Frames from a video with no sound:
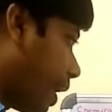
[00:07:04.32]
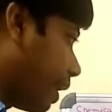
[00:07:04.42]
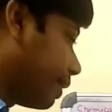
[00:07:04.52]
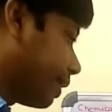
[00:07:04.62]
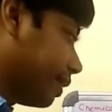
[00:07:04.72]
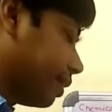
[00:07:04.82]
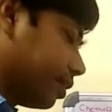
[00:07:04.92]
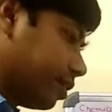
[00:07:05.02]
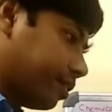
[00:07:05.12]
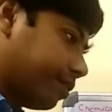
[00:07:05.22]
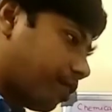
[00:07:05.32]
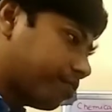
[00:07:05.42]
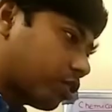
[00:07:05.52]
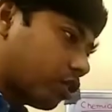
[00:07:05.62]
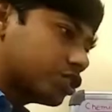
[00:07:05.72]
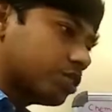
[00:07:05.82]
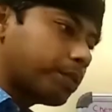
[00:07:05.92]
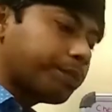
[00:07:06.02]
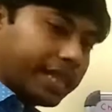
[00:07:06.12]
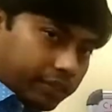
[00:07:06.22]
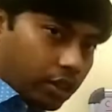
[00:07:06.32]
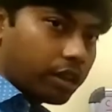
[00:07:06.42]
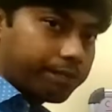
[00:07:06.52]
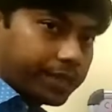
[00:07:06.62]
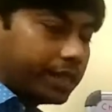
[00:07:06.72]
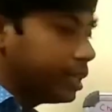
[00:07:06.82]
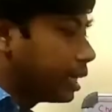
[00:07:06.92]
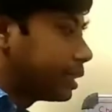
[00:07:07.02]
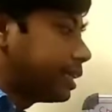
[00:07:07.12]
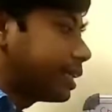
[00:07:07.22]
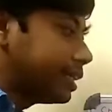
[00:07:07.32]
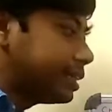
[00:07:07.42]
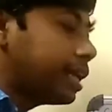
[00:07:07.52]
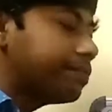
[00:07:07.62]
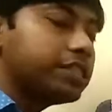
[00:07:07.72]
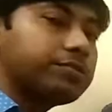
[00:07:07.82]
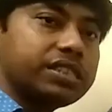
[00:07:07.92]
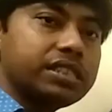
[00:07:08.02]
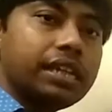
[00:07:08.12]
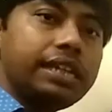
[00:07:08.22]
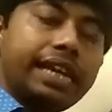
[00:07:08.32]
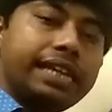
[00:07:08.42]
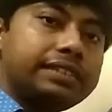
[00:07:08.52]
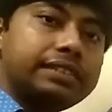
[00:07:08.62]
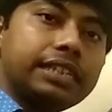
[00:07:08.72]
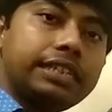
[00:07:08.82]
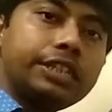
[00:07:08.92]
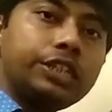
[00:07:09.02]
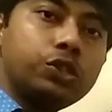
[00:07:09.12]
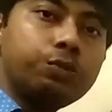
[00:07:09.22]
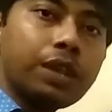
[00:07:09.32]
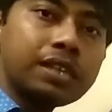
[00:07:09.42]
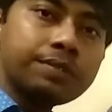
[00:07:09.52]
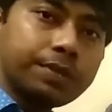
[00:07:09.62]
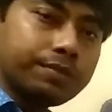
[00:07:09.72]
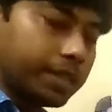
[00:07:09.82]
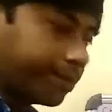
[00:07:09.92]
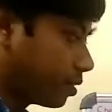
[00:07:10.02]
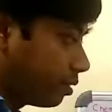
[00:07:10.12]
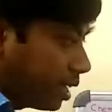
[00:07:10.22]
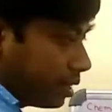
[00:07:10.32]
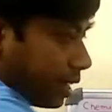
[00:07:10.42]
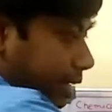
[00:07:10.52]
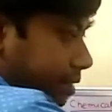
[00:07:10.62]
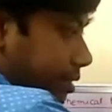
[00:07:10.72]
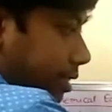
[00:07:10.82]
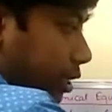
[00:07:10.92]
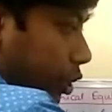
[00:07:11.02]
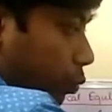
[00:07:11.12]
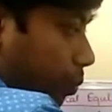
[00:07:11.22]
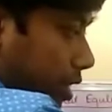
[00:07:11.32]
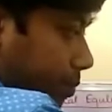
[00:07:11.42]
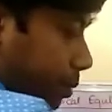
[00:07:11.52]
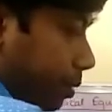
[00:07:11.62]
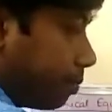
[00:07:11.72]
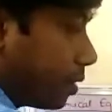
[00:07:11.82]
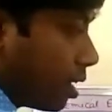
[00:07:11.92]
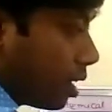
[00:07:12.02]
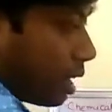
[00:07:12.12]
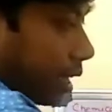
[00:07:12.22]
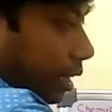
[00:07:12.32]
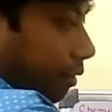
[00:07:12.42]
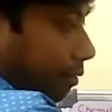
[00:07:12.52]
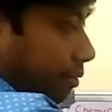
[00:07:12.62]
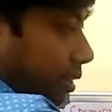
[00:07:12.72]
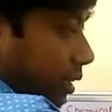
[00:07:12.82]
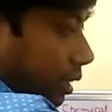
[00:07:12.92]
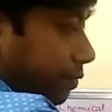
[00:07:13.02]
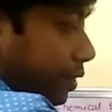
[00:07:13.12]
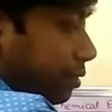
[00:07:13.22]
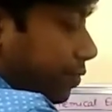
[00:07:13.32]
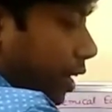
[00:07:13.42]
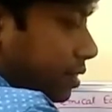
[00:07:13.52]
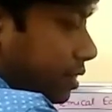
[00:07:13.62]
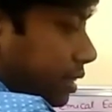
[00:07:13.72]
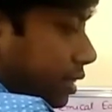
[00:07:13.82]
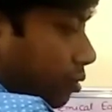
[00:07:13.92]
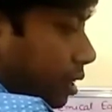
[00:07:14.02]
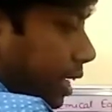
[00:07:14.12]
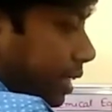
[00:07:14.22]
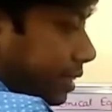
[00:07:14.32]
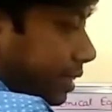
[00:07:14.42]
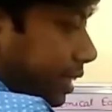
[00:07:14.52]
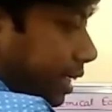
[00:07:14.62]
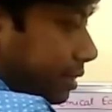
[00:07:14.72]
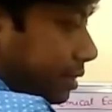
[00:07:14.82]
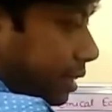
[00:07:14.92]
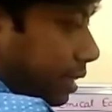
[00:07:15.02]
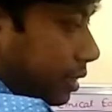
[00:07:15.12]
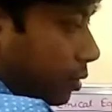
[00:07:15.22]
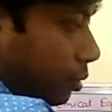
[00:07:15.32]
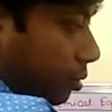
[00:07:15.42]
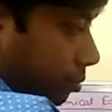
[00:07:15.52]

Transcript: and from the concept of enthalpy, that enthalpy is basically H is equal to U plus PV, right? H is equal to U plus PV. Now, if you differentiate, it will get dH is equal